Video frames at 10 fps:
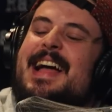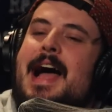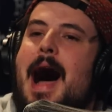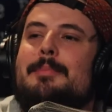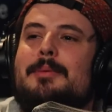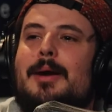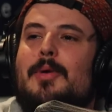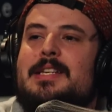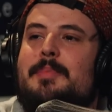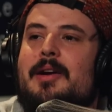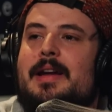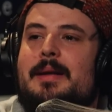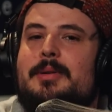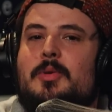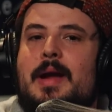I'm in my rest period
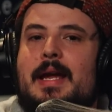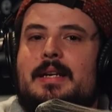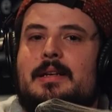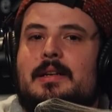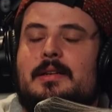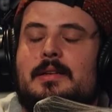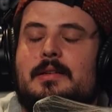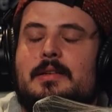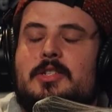in between. Yeah, and then I'm like,